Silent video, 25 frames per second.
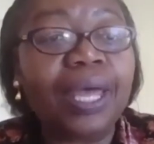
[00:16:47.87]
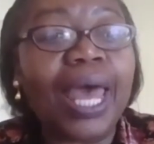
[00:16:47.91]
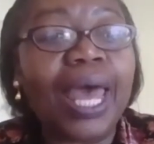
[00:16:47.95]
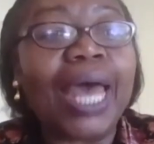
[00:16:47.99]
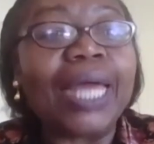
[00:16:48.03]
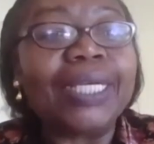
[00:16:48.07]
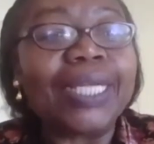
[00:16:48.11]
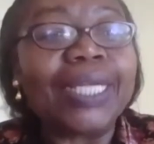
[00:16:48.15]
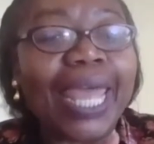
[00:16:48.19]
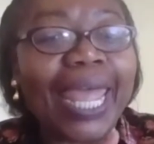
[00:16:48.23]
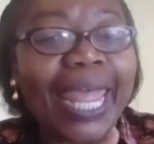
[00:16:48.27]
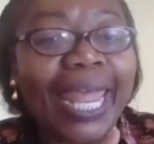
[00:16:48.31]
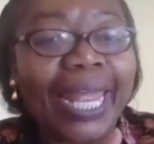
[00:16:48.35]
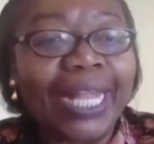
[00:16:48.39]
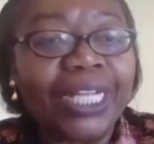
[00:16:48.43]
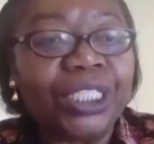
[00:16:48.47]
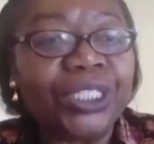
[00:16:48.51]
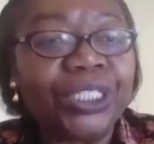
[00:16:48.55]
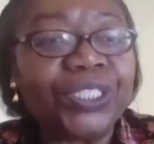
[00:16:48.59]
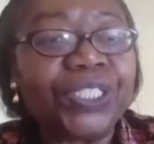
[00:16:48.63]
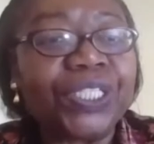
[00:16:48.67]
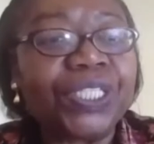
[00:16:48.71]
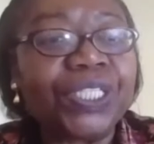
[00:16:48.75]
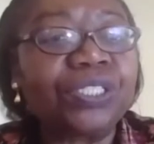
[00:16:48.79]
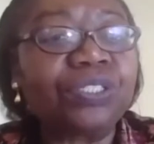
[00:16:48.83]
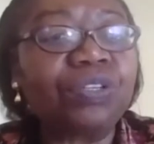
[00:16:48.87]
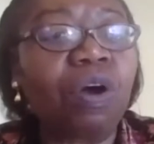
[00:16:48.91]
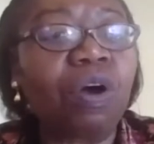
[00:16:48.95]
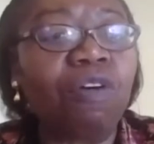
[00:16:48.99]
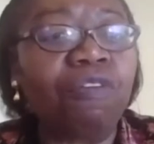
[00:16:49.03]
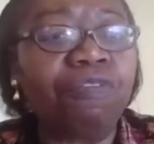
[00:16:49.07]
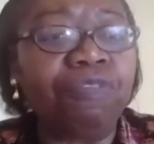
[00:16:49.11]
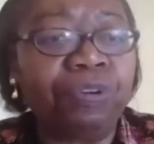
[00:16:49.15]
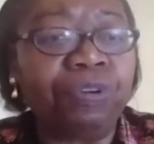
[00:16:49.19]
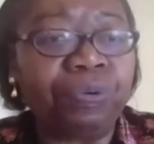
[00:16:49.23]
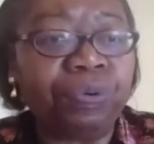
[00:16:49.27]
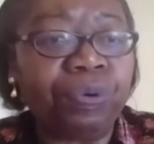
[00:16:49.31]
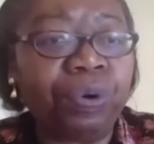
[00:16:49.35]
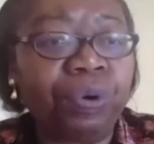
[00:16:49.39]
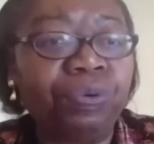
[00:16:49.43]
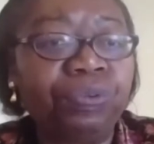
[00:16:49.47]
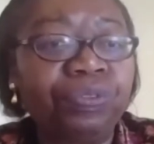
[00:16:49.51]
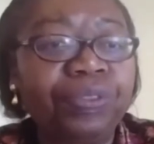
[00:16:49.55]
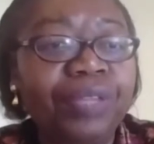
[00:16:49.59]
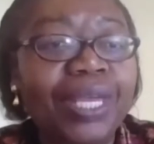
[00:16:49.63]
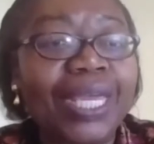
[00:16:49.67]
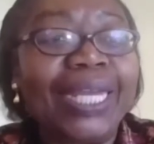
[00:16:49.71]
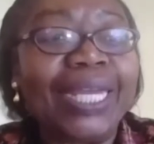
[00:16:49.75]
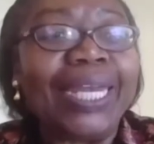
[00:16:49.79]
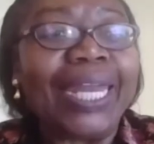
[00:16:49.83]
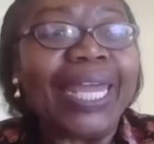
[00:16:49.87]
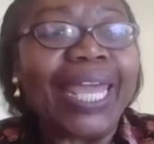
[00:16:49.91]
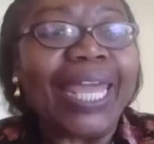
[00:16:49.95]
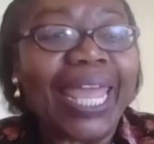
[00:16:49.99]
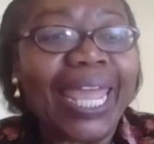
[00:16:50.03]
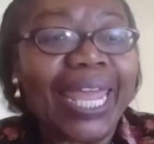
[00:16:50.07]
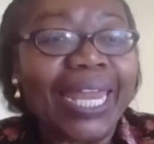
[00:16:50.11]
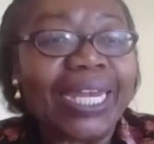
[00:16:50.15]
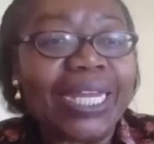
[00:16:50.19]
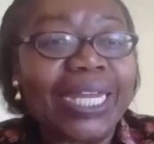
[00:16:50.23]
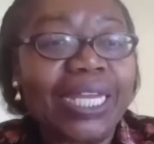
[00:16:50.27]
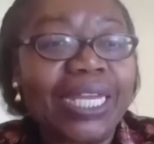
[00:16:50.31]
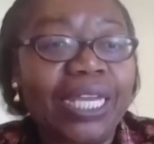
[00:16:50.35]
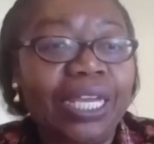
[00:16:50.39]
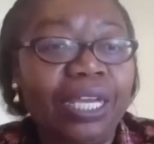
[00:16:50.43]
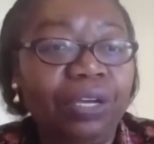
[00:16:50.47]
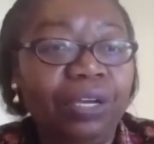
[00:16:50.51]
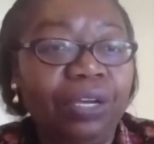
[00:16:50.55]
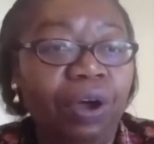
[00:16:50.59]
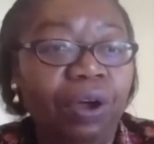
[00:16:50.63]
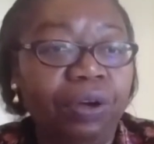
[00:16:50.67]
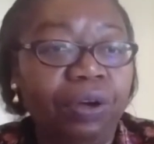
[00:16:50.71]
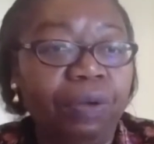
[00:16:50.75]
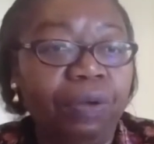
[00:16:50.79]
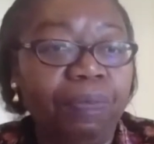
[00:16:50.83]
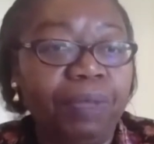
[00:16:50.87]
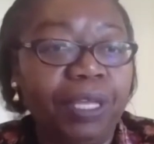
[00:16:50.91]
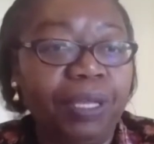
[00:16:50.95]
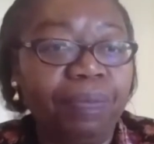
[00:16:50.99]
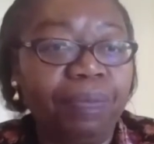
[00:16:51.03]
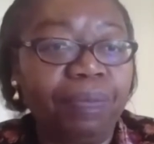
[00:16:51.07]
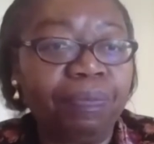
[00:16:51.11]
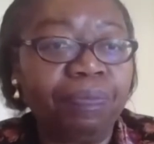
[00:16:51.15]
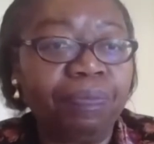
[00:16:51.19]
and engines of growth in any economy.